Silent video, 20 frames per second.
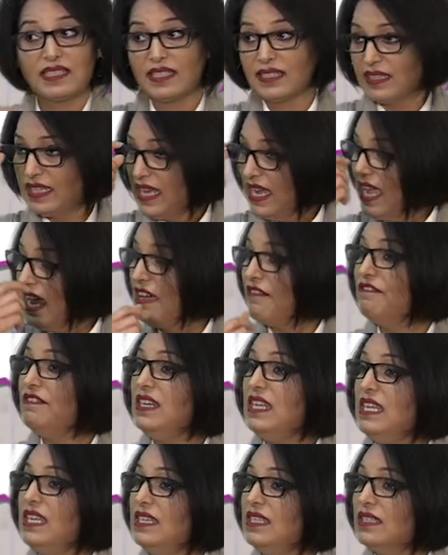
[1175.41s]
They have
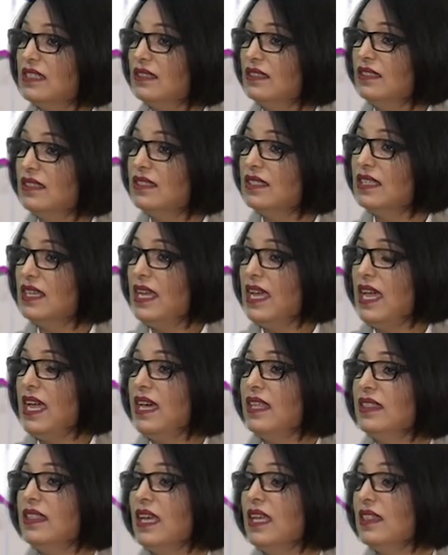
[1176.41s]
needles,
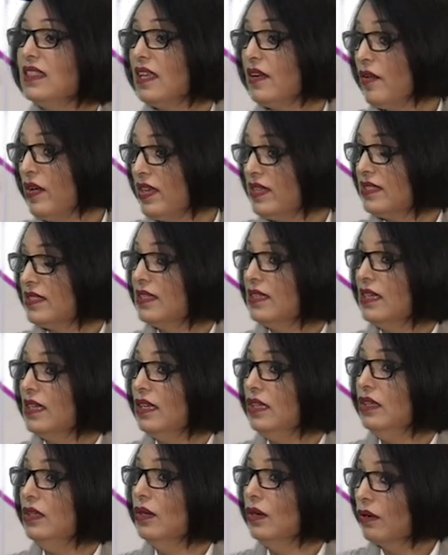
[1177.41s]
and then there is
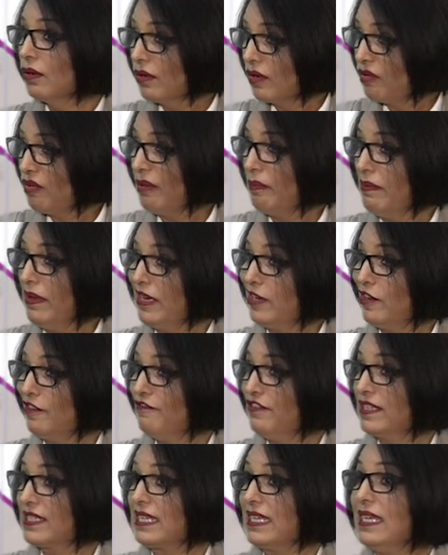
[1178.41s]
your equipment,
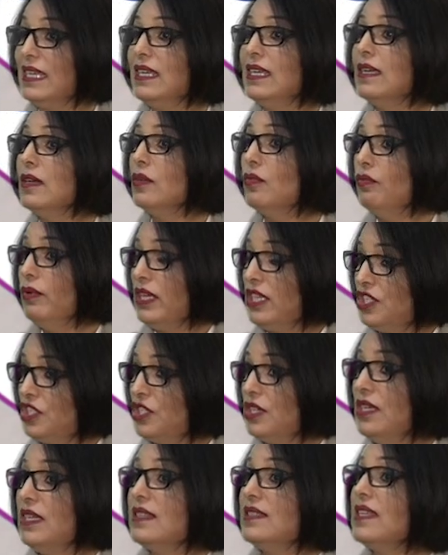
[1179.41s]
obviously,
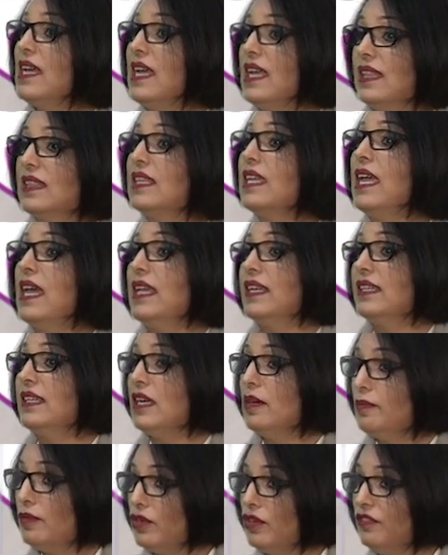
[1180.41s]
which is Health Canada
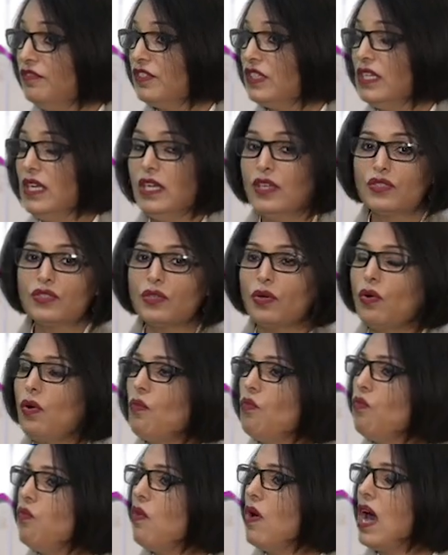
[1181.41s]
approved. So
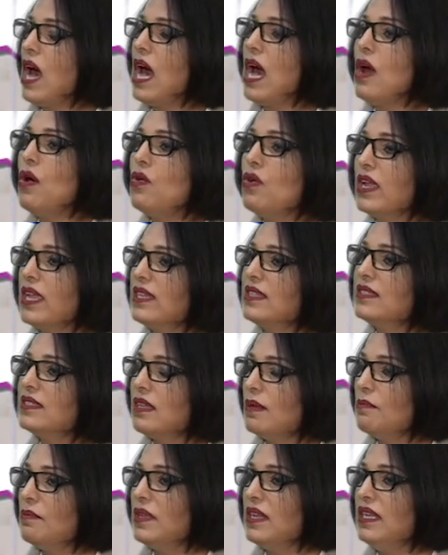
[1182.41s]
how can
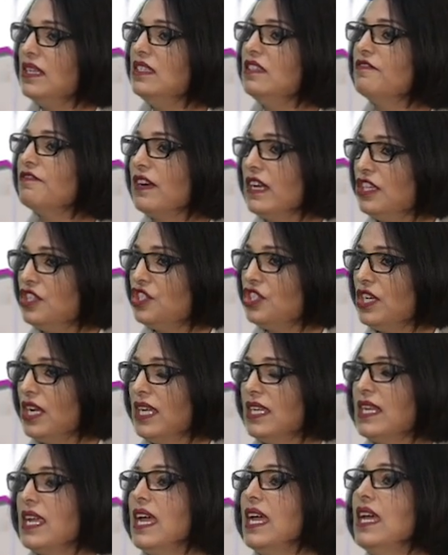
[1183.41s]
somebody
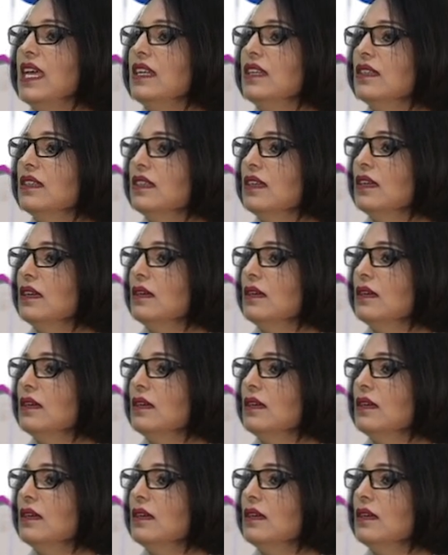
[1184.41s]
differentiate and